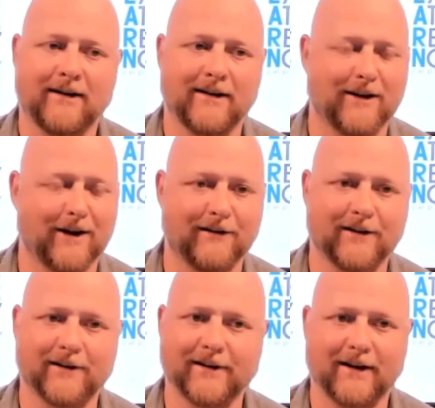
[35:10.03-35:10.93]
you know,
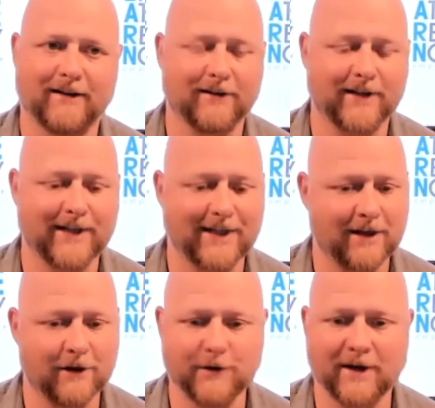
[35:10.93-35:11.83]
I really need
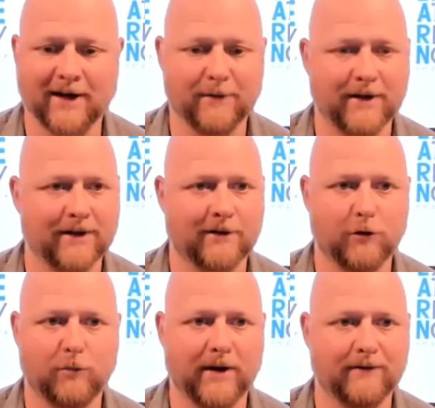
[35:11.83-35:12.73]
to do that, but it's
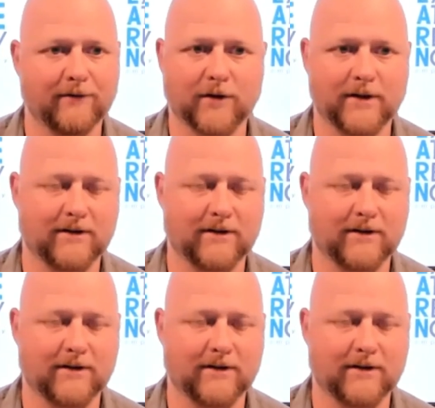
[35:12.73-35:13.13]
so painful.